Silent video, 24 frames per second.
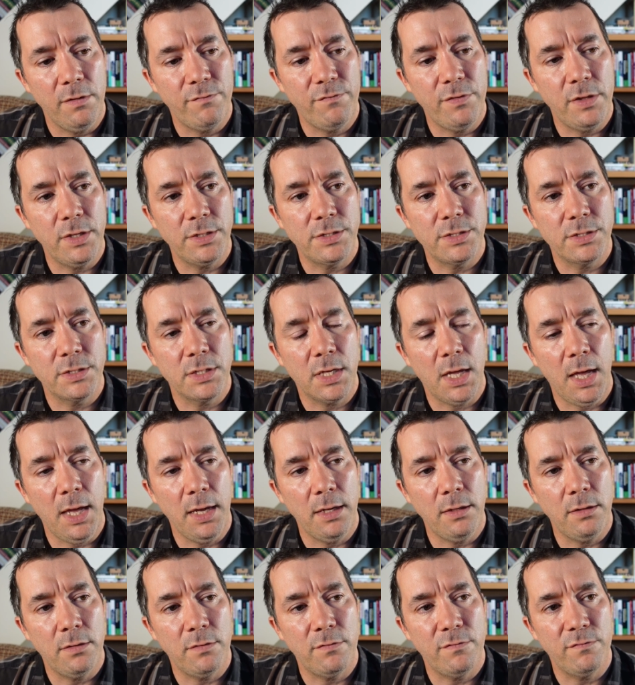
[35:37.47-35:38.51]
this
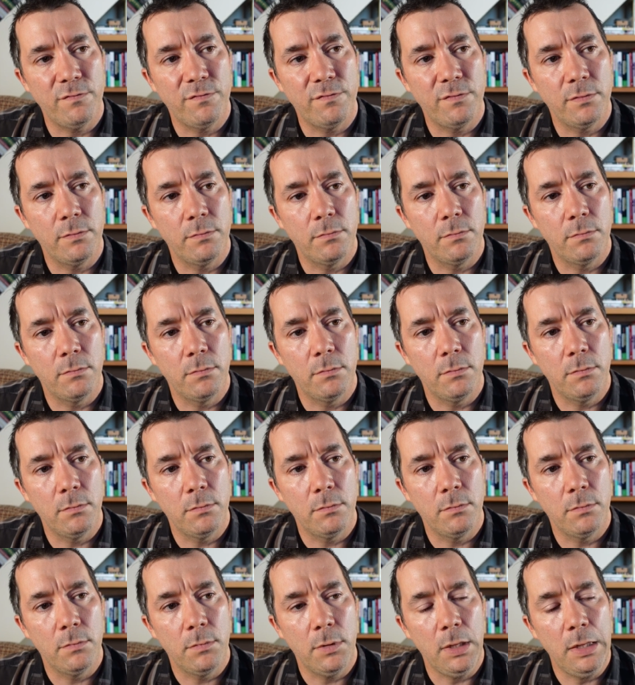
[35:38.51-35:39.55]
kind of,
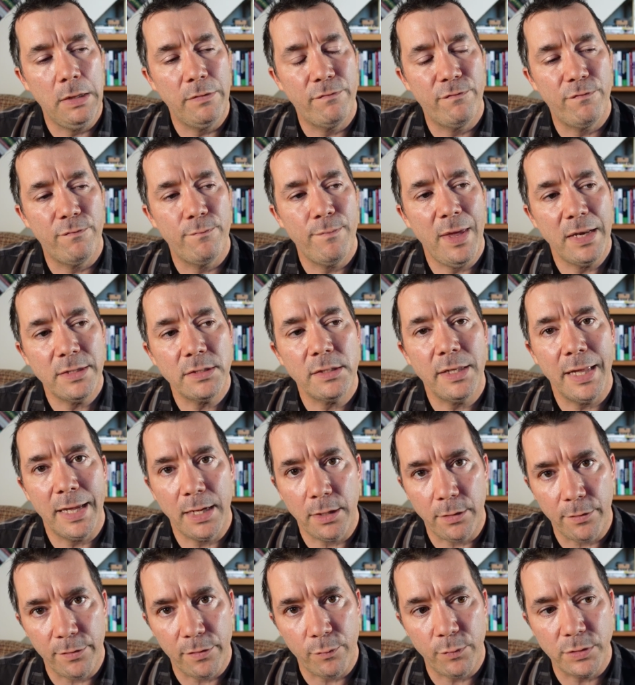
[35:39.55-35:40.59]
if mental
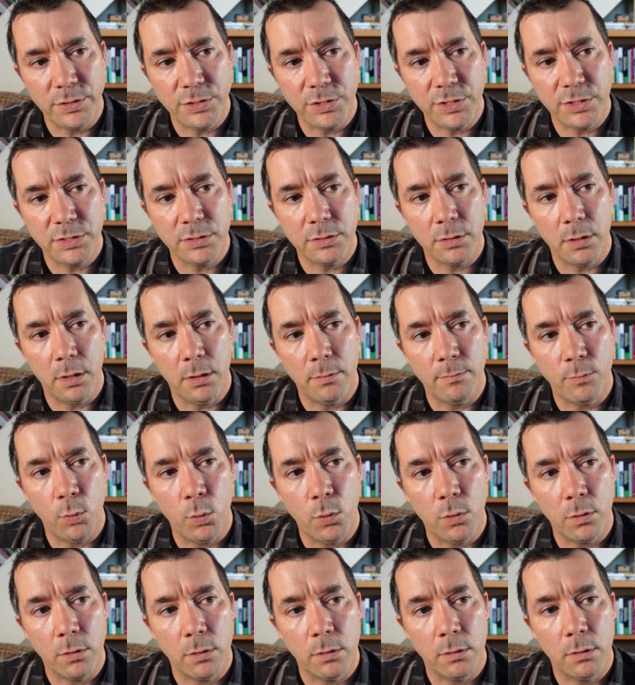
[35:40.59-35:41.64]
health was just a
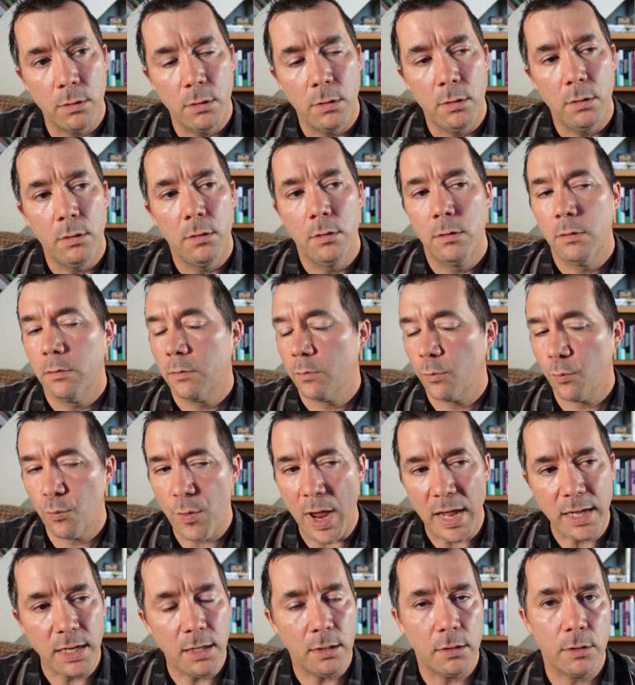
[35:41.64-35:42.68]
more
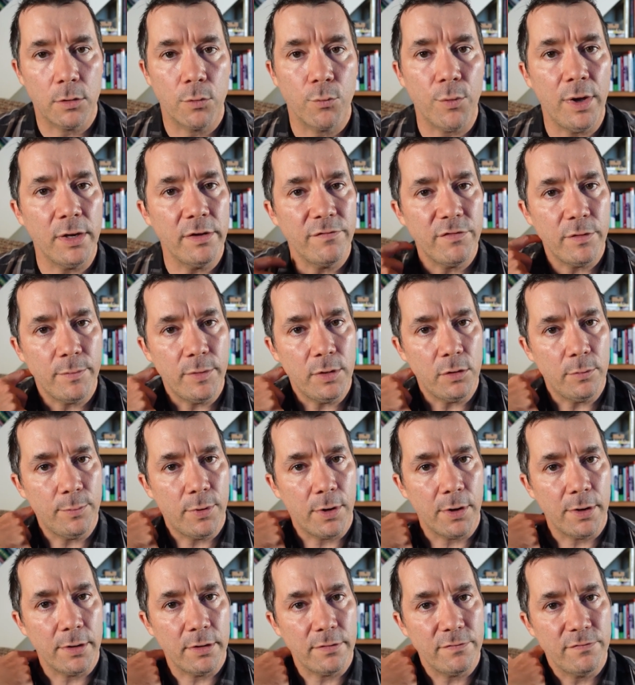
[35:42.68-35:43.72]
regular run-of-the-mill
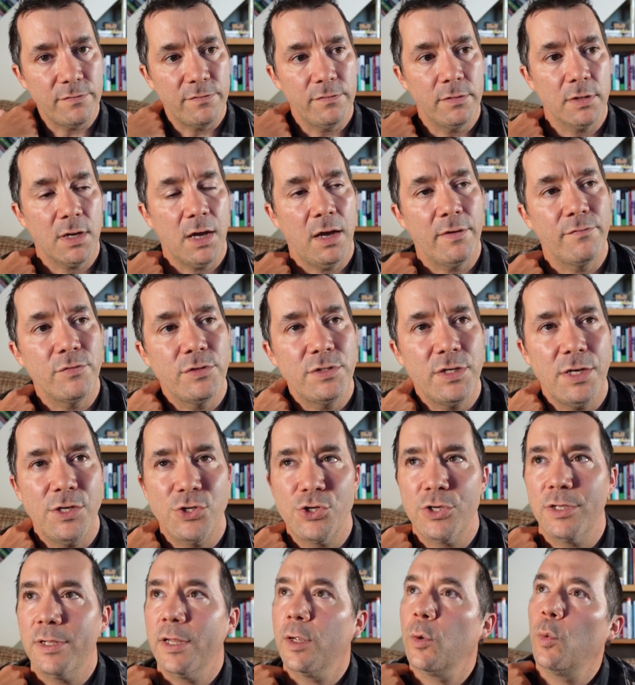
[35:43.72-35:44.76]
part of the
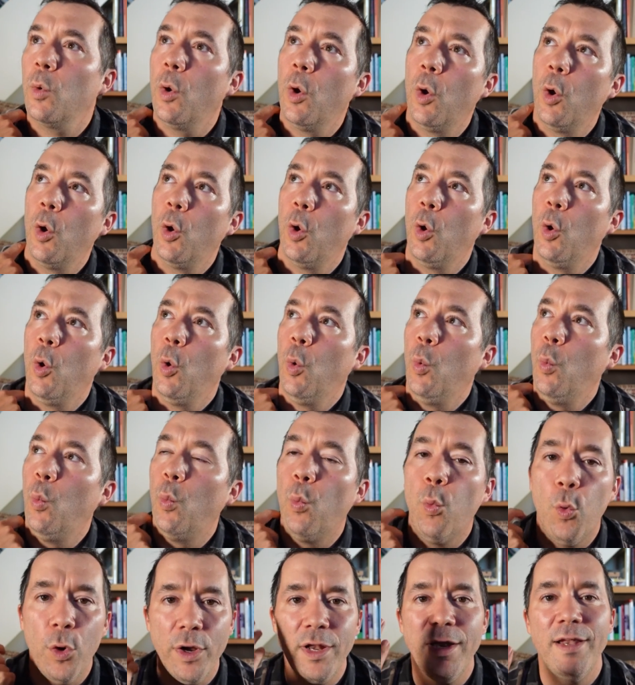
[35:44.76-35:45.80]
conversation, like,
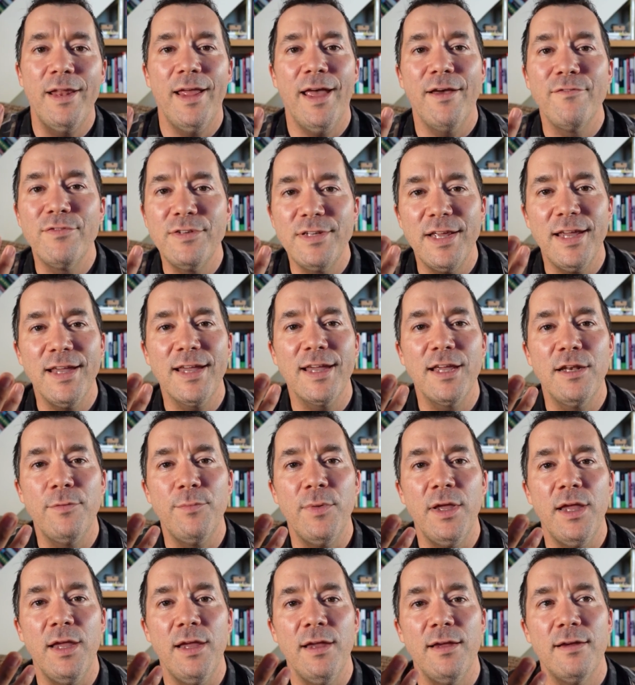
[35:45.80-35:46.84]
would it have taken
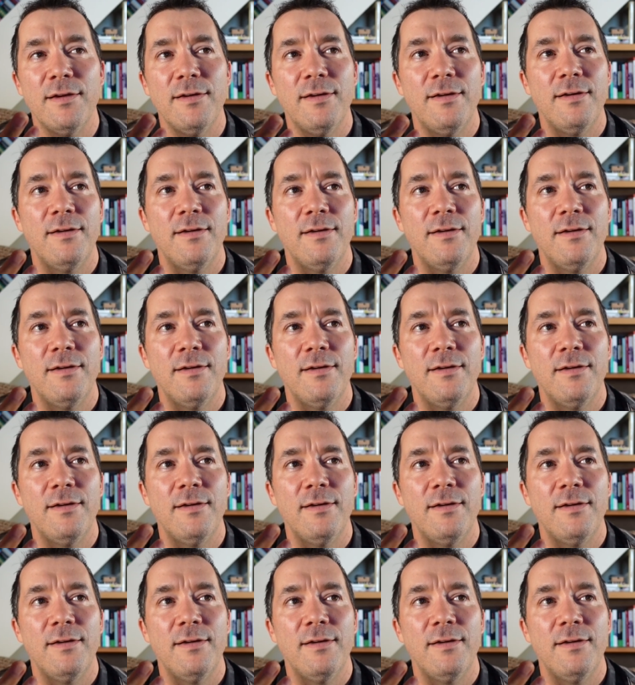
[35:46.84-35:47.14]
me